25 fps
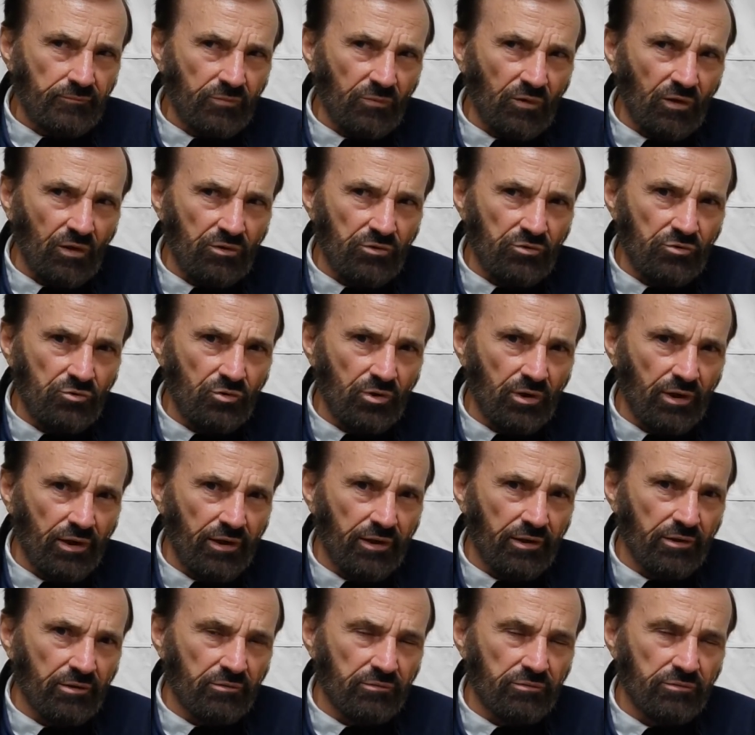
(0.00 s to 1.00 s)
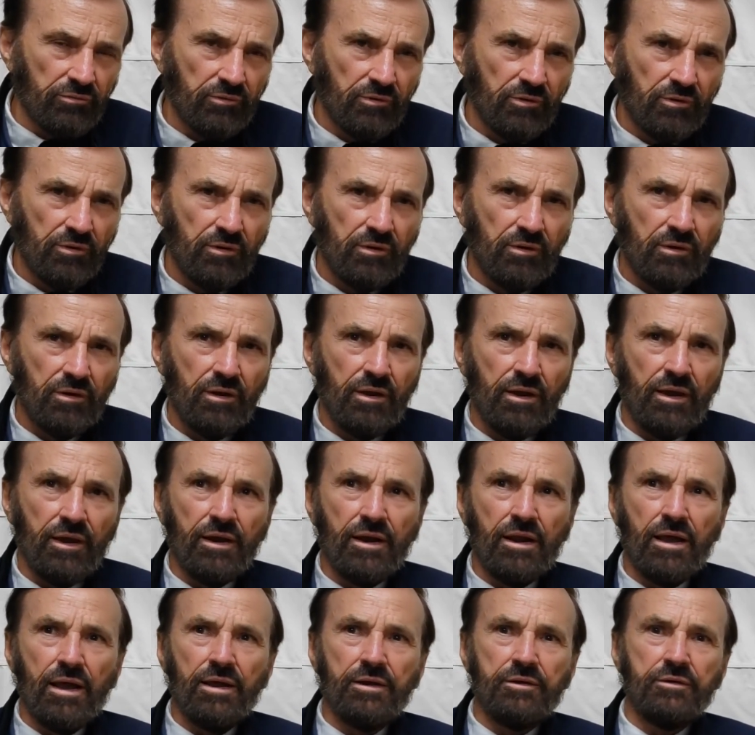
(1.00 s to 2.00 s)
you have an
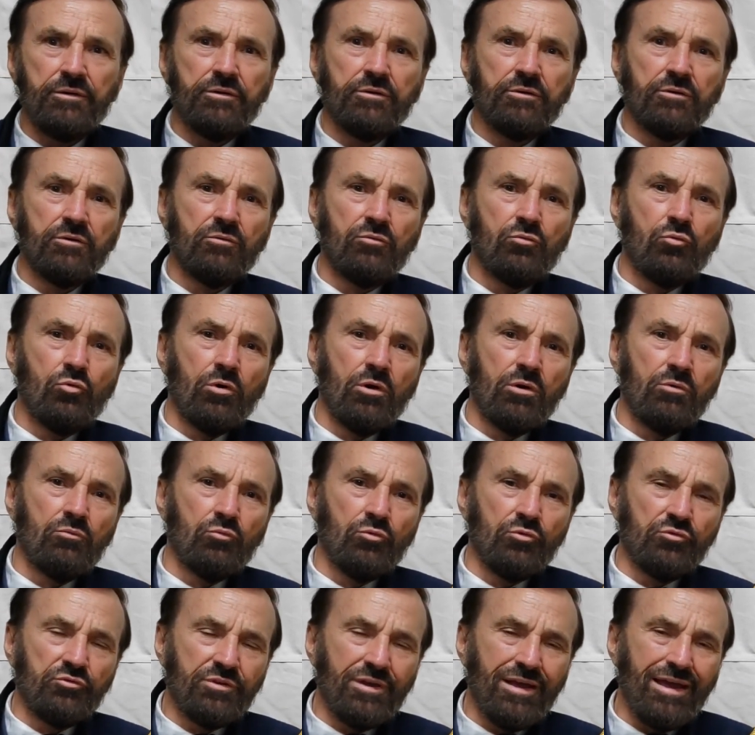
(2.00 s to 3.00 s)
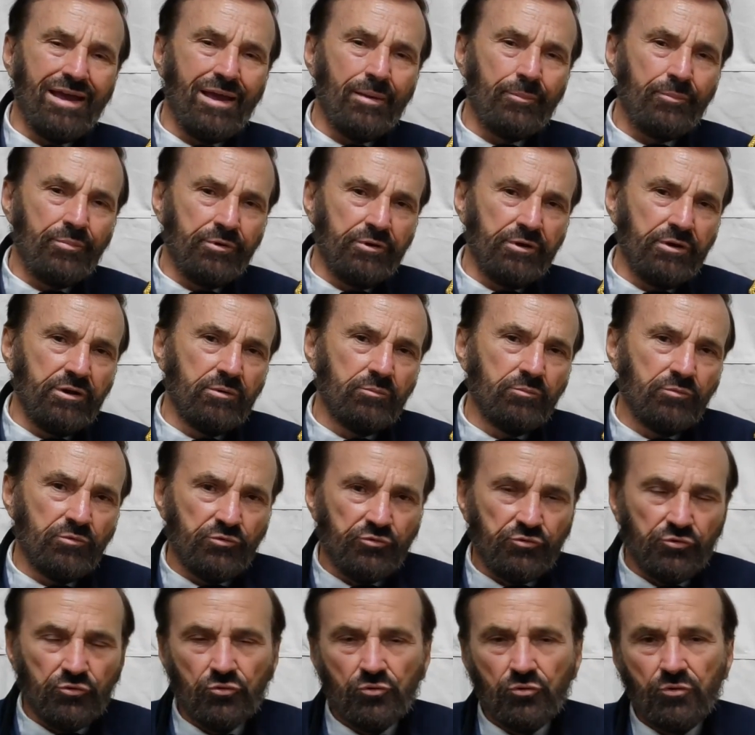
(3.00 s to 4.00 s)
idea of what was happening in
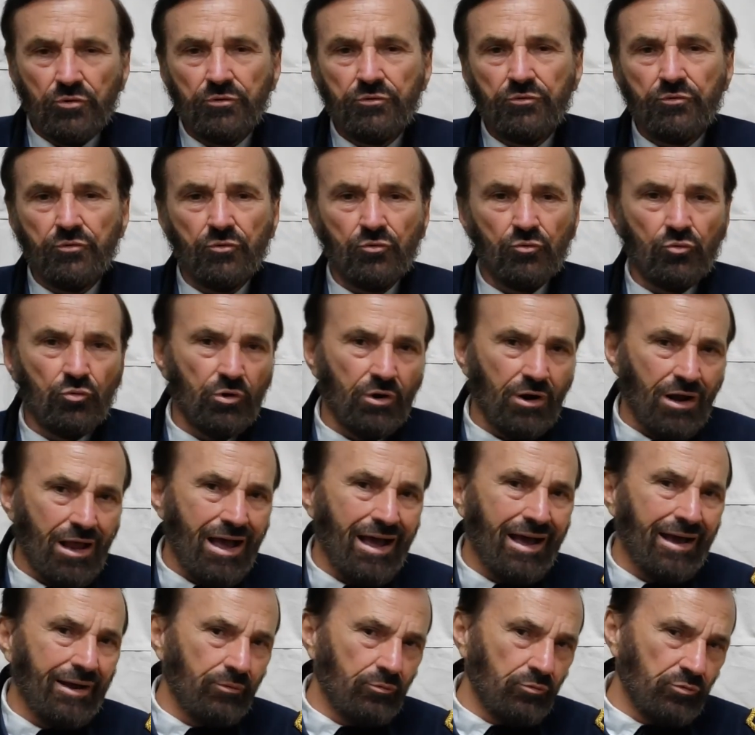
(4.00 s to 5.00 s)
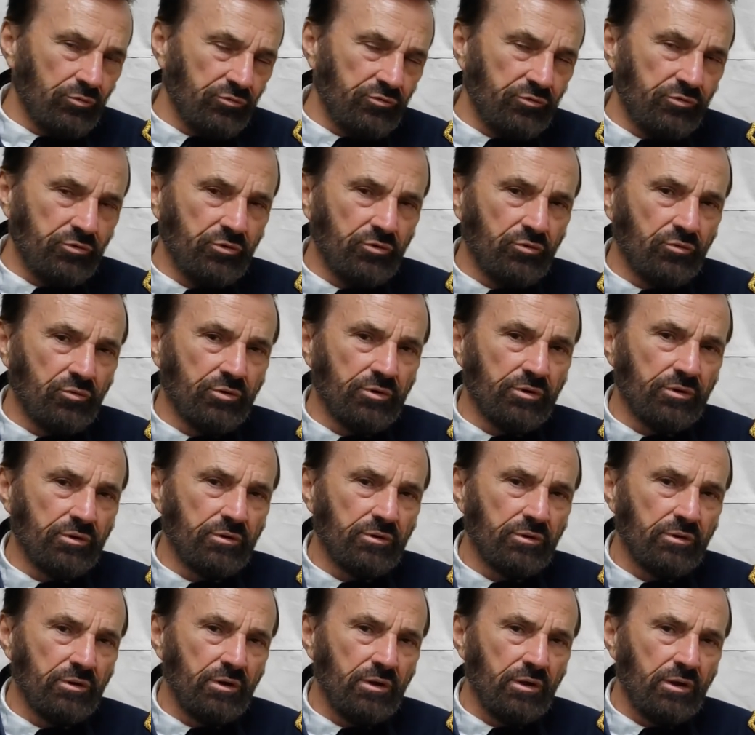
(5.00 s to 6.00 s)
Missouri through what I was doing,
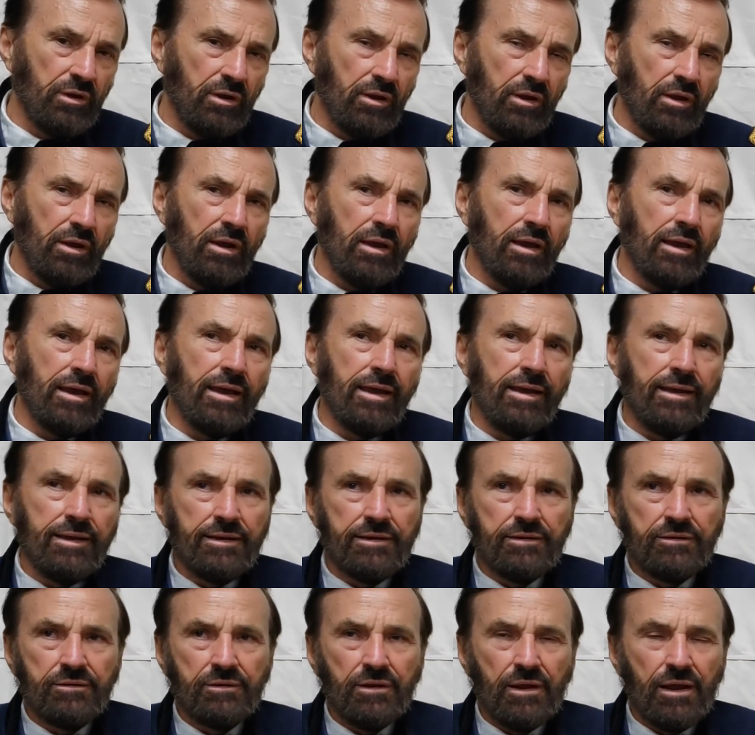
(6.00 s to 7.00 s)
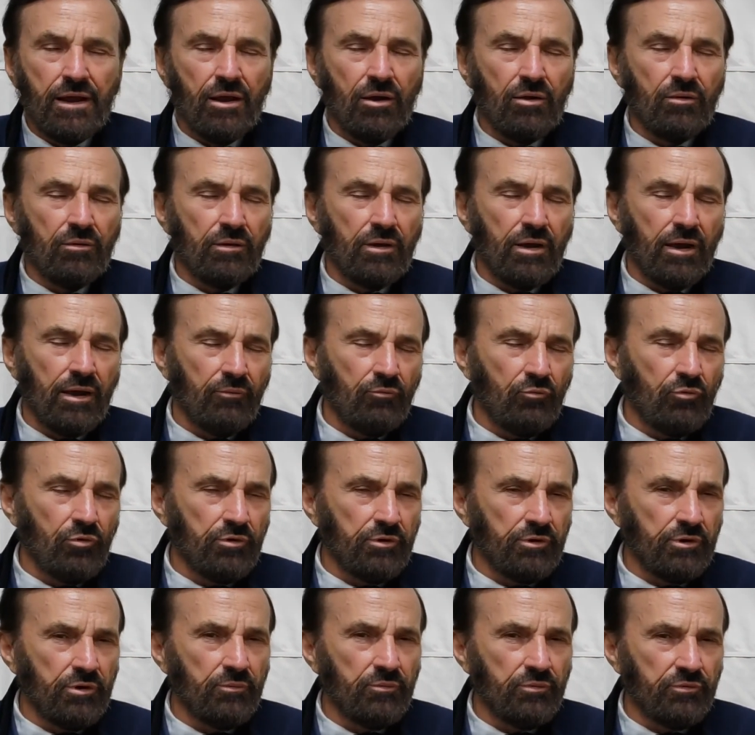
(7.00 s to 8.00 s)
and how I want to
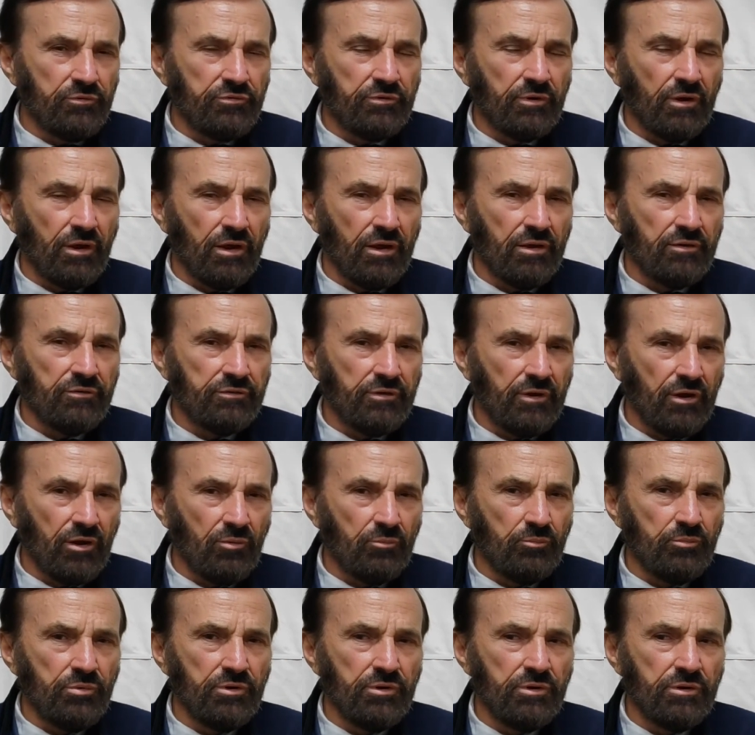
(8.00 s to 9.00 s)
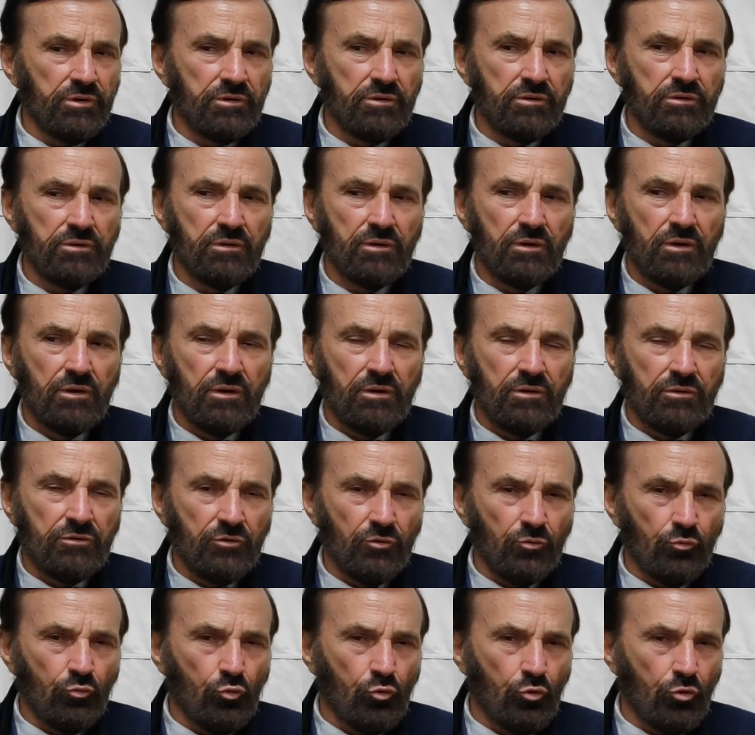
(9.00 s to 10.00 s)
emphasize how big the
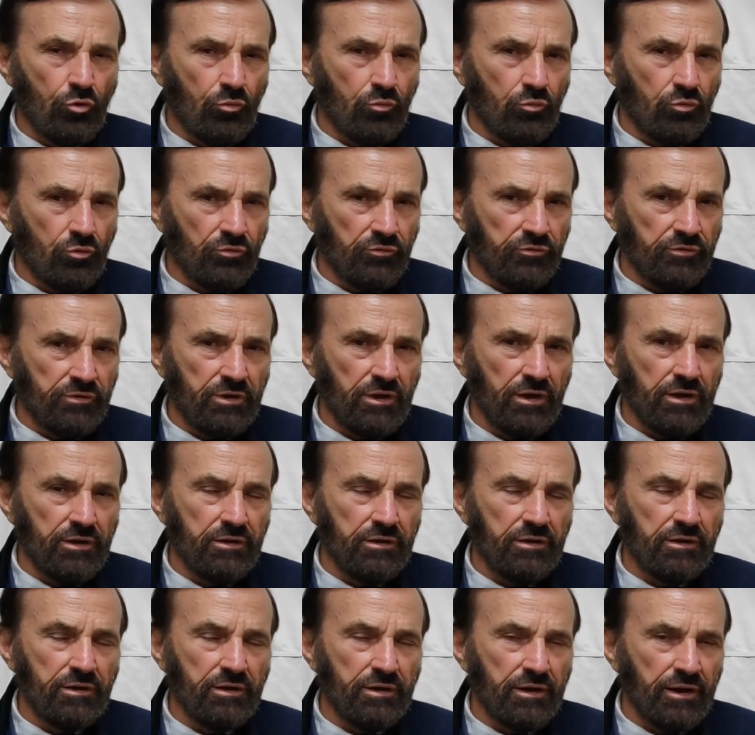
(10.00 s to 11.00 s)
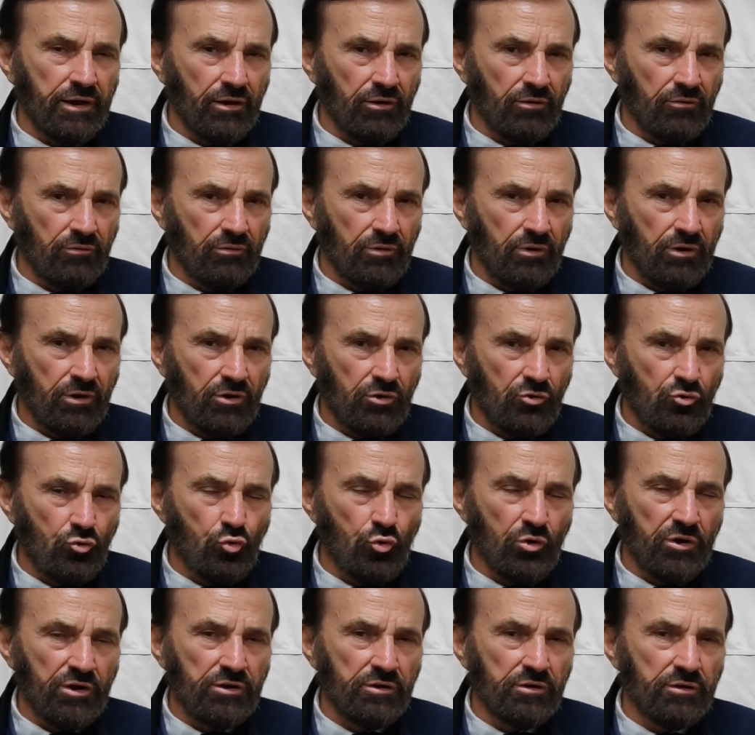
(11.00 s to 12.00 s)
war was getting and how
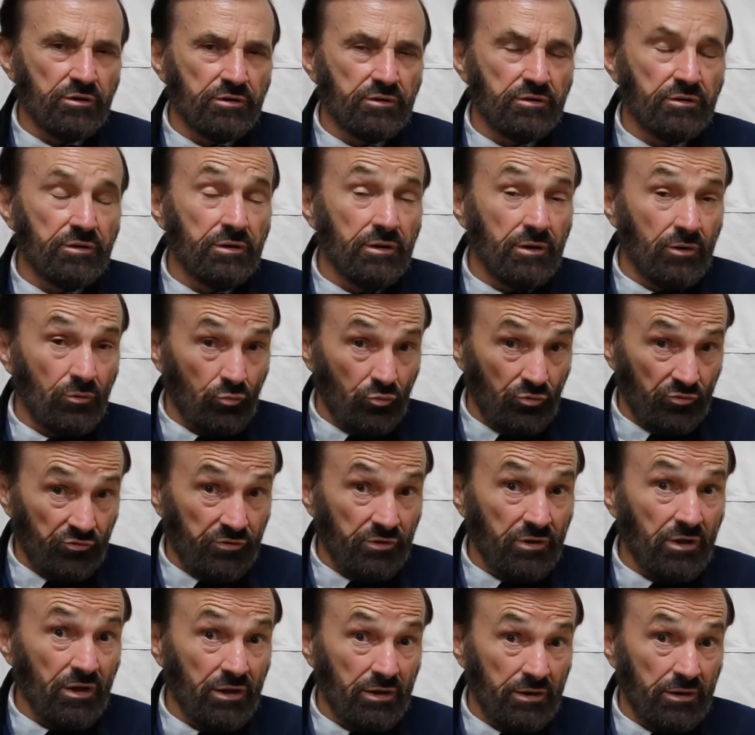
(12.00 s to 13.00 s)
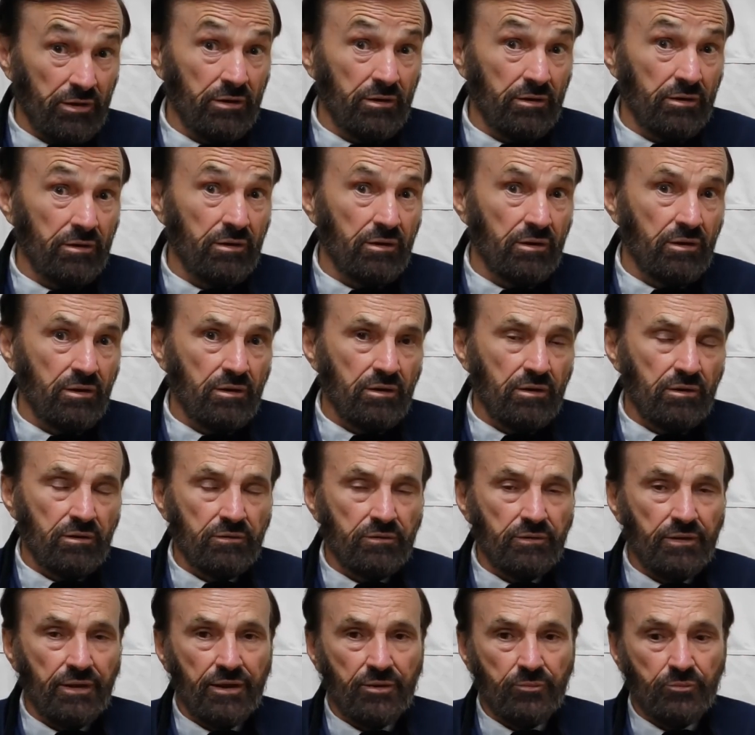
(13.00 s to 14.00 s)
quickly it was getting
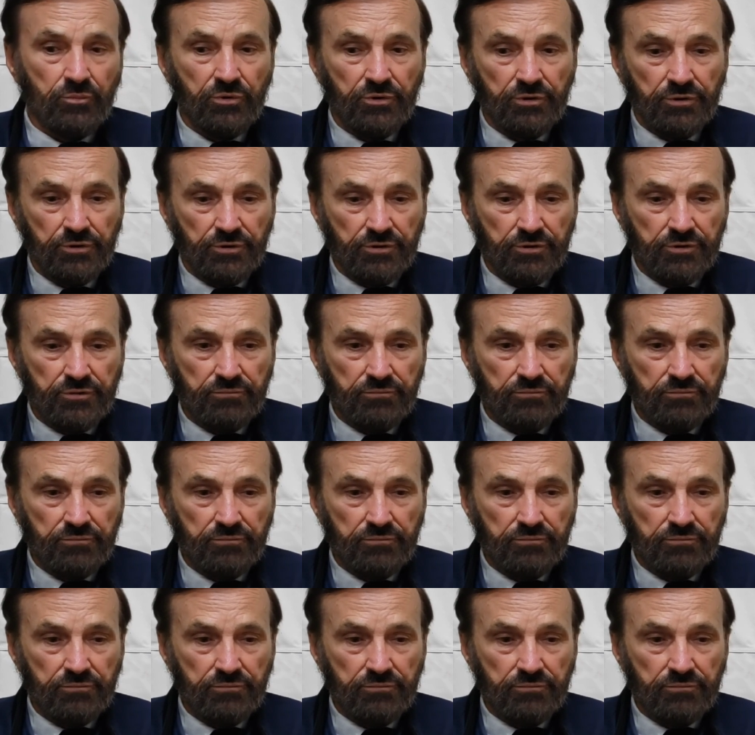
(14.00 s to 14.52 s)
that big.